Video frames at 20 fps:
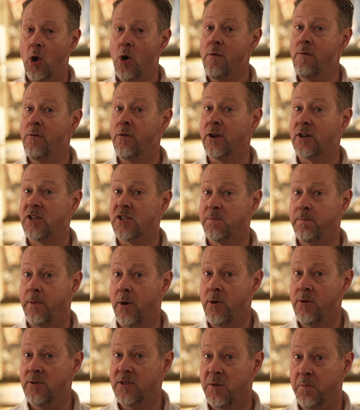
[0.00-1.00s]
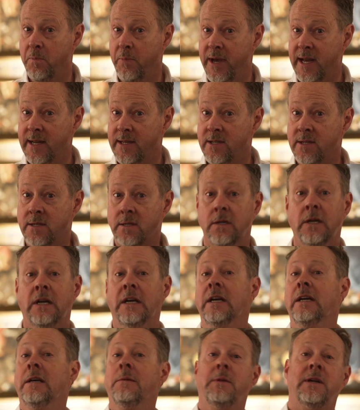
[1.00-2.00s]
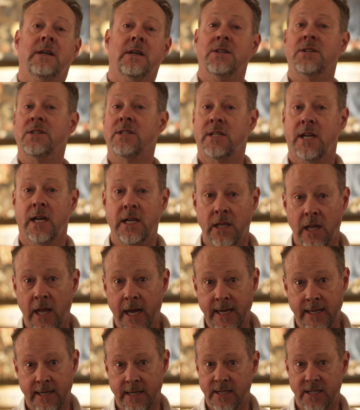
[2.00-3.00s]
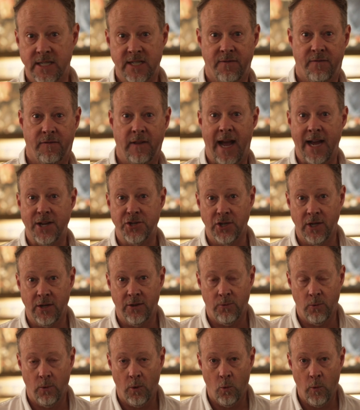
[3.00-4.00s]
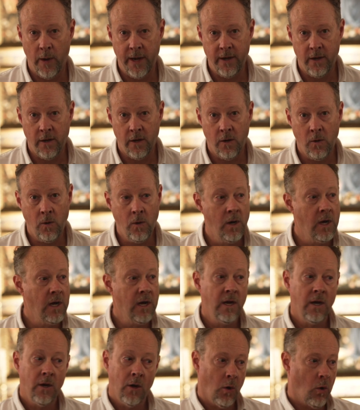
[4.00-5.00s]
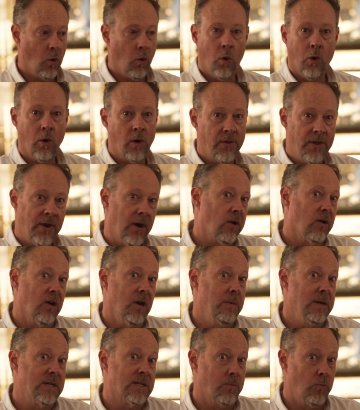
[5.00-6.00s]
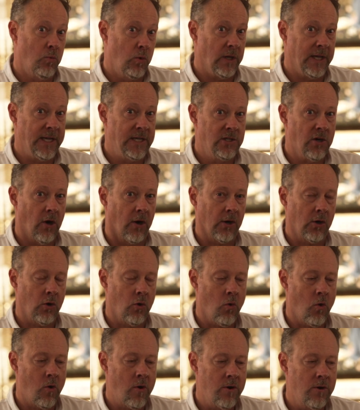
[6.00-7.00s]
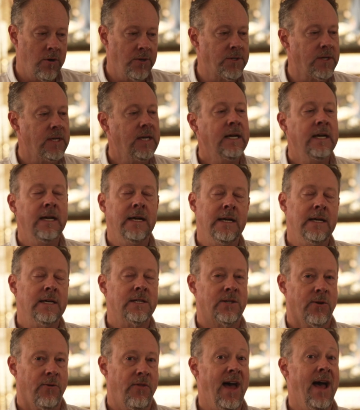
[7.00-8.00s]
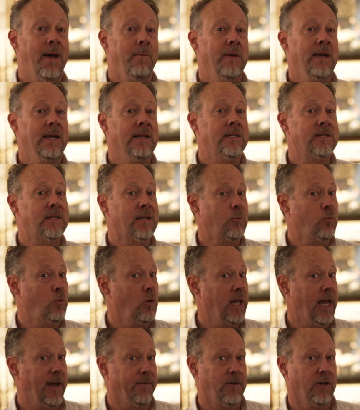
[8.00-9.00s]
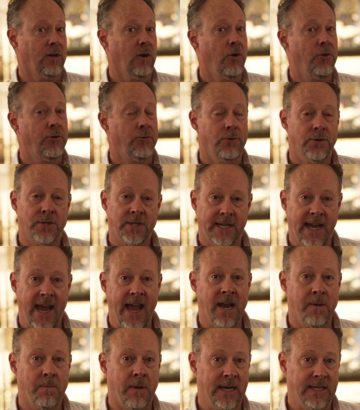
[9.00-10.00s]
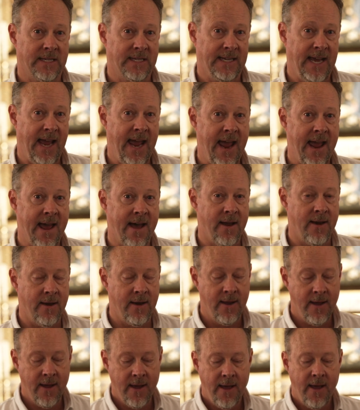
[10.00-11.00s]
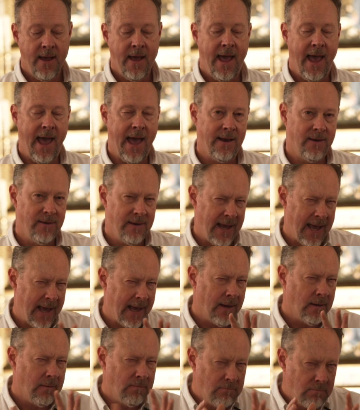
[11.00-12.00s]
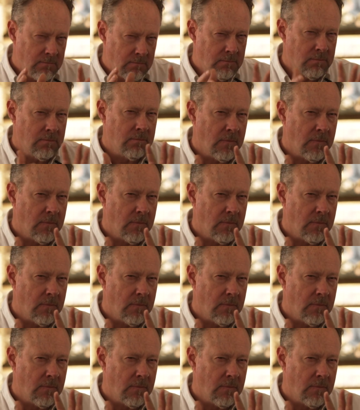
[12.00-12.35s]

overexposed bits because sunlight is flashing through a window or there are gonna be some really dark corners. So that means we'll have to go through scan by scan and, and